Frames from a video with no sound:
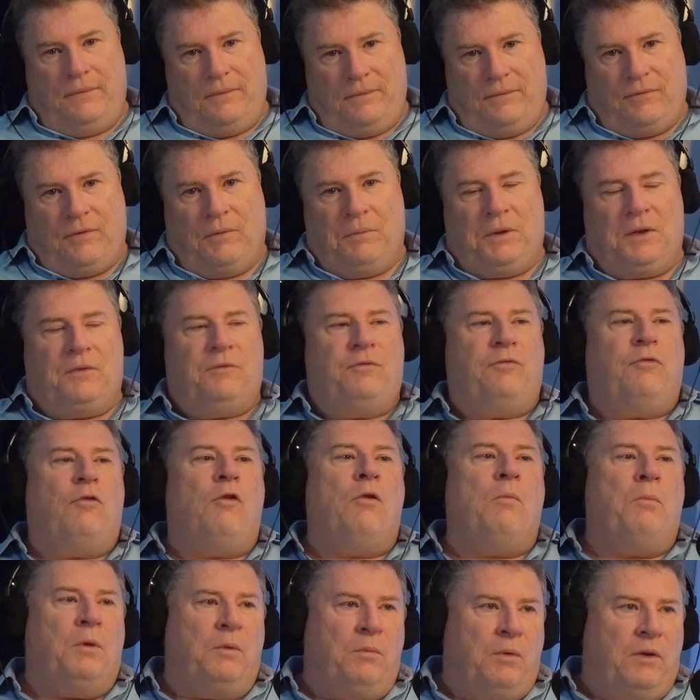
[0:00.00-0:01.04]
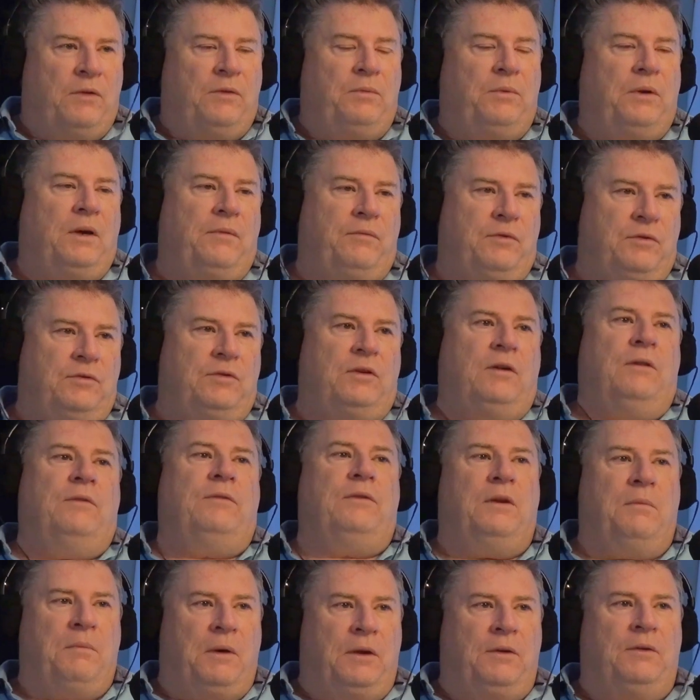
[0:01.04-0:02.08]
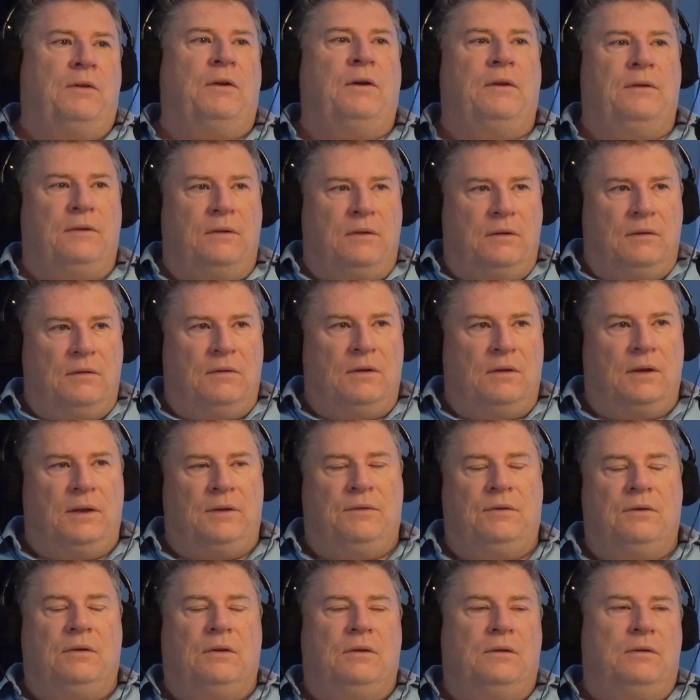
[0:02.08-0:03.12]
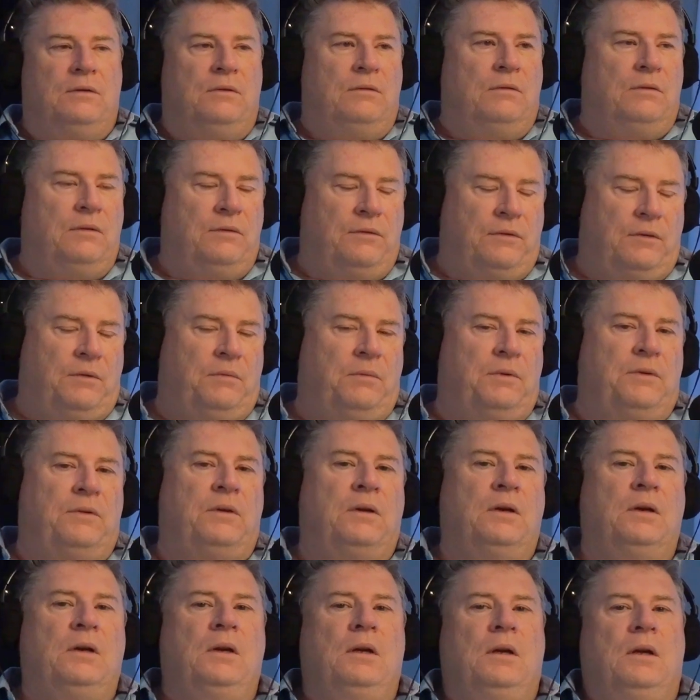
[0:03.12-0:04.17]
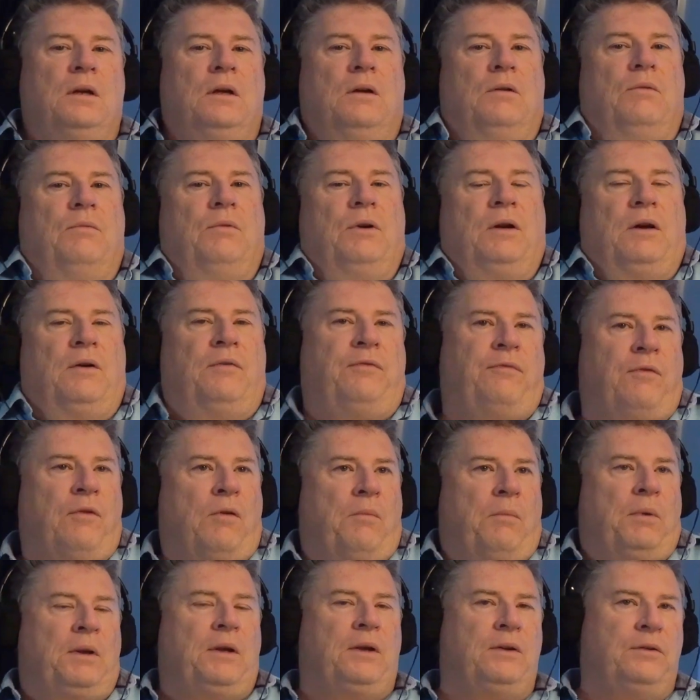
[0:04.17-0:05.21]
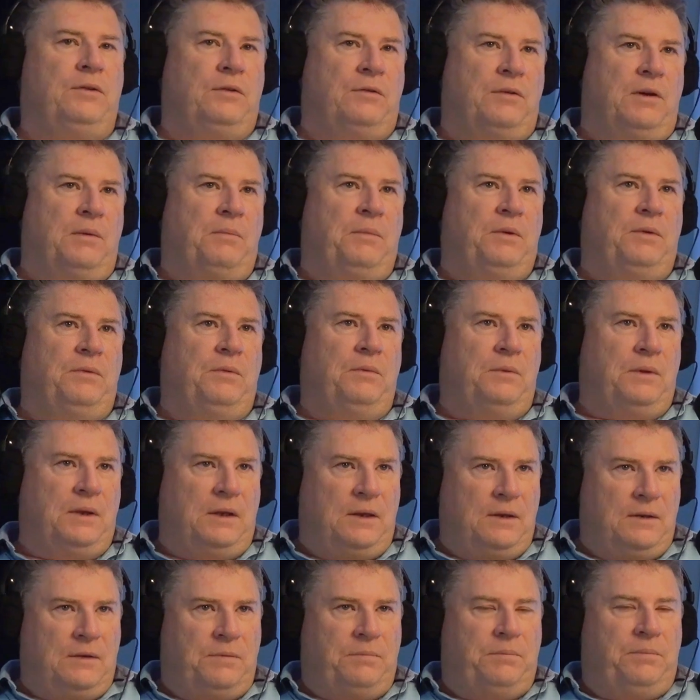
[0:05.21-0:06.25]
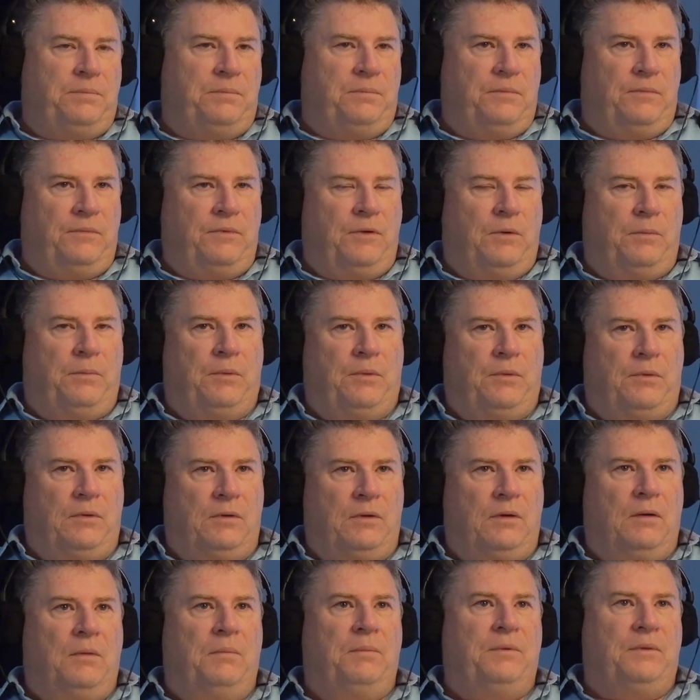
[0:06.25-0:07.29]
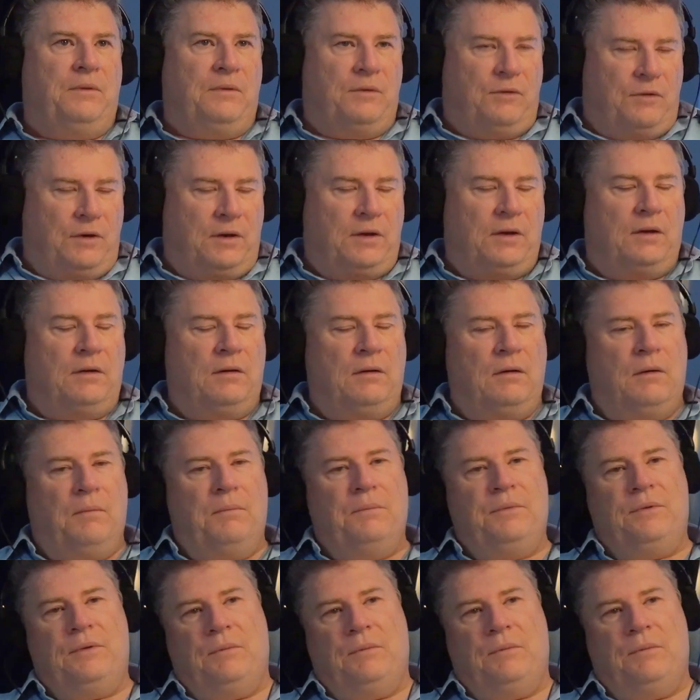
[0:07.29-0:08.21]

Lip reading: From the informal ones, we have Chelsea, Man United, and Leeds United, and all those others. We have formalised agreements with these football clubs and cricket clubs